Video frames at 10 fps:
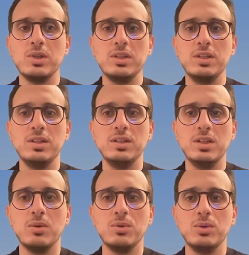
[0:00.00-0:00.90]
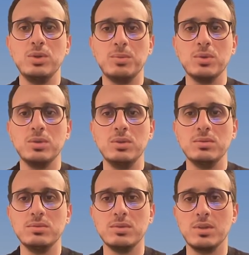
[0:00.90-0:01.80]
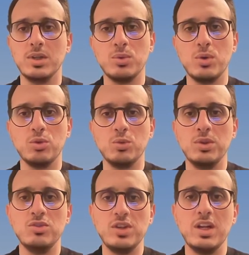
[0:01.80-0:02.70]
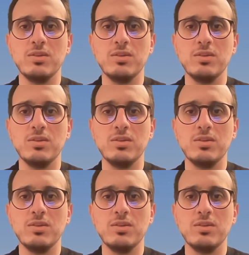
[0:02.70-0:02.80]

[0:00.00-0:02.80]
didn't download a model that works with GLM